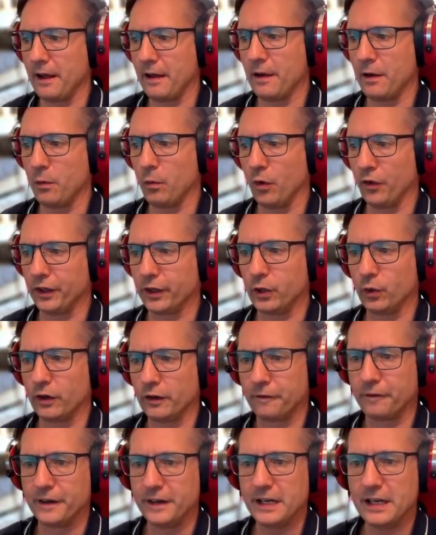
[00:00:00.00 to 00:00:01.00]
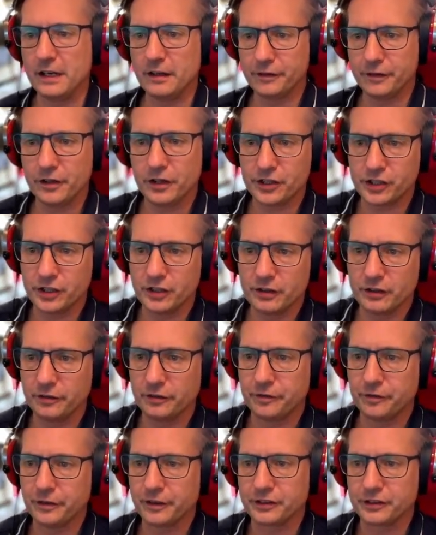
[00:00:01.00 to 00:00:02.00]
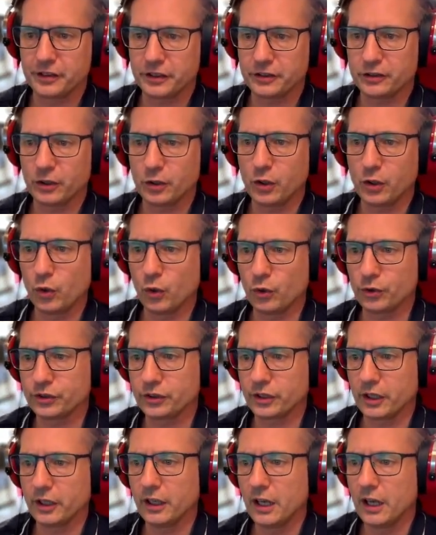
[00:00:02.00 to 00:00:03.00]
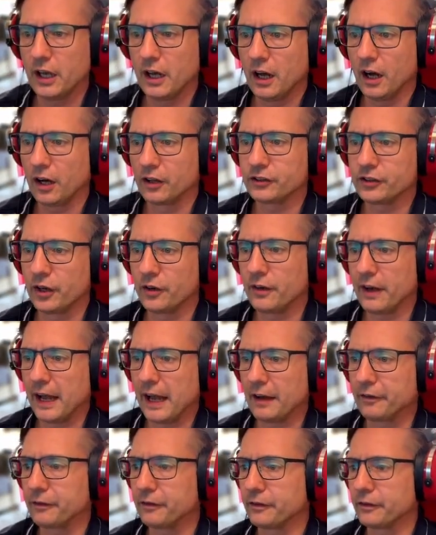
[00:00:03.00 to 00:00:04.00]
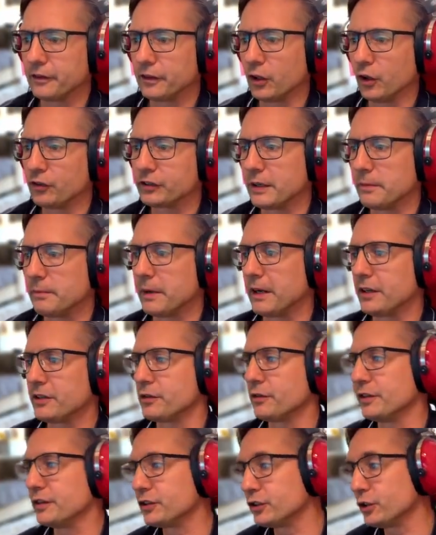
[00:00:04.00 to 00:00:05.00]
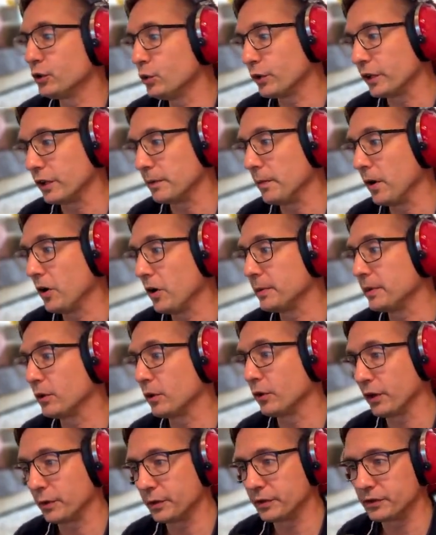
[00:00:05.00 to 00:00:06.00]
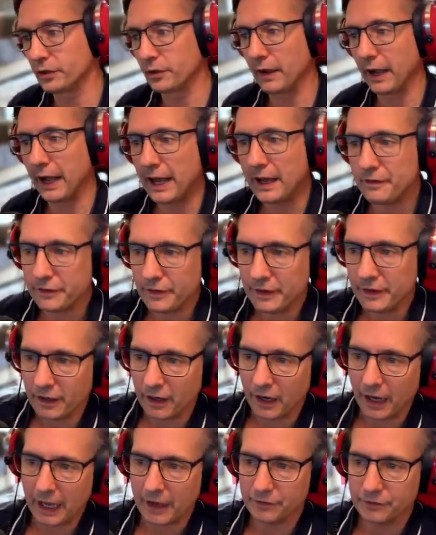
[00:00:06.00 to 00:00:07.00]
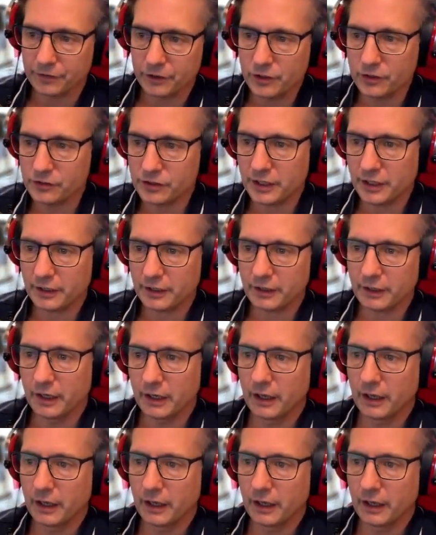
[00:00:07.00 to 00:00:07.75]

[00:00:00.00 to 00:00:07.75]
what they call a vanilla version of Assetto Corsa. I don't have Content Manager installed at the moment, although I do have it. I have used it,